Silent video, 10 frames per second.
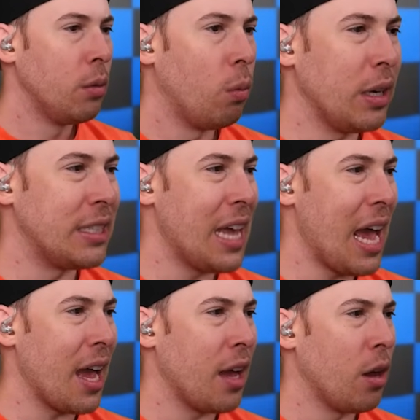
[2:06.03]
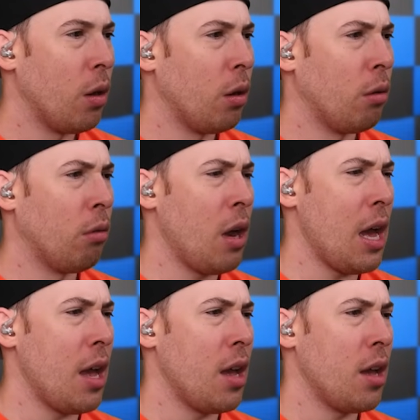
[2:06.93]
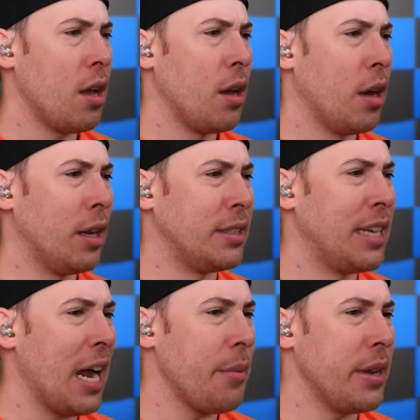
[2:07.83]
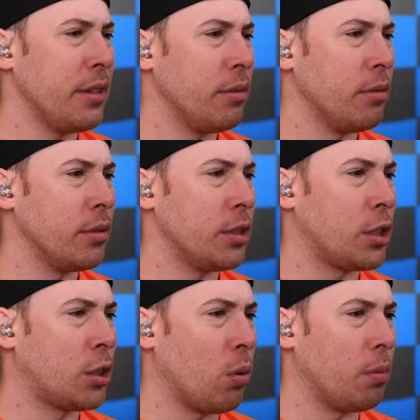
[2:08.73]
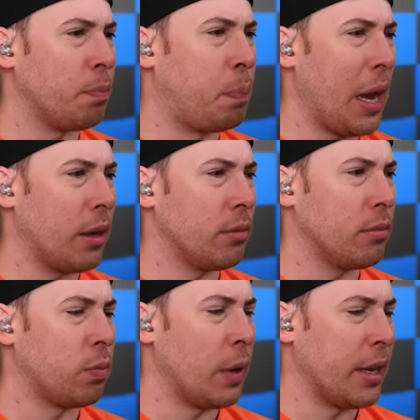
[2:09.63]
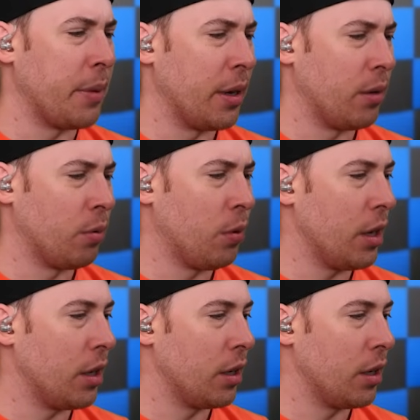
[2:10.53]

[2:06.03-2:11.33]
What is that? What? A diamond sword? Wait a minute. What?